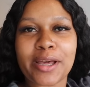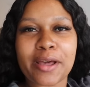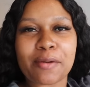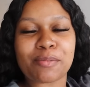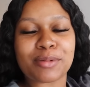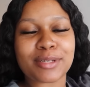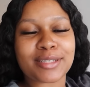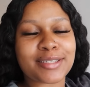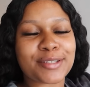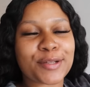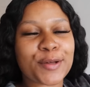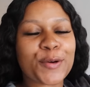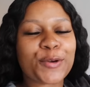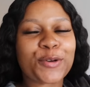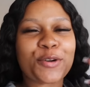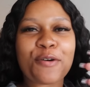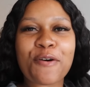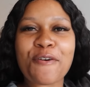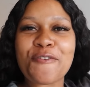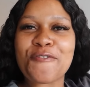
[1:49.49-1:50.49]

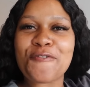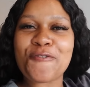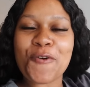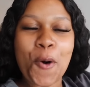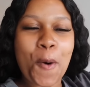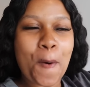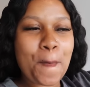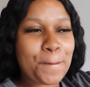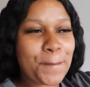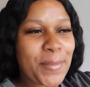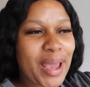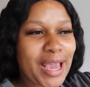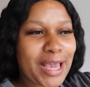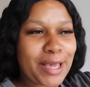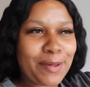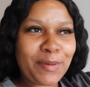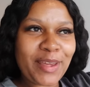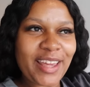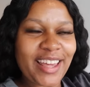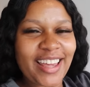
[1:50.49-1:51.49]
episode 4,
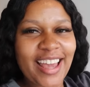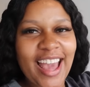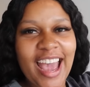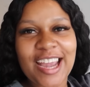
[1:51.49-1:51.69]
baby.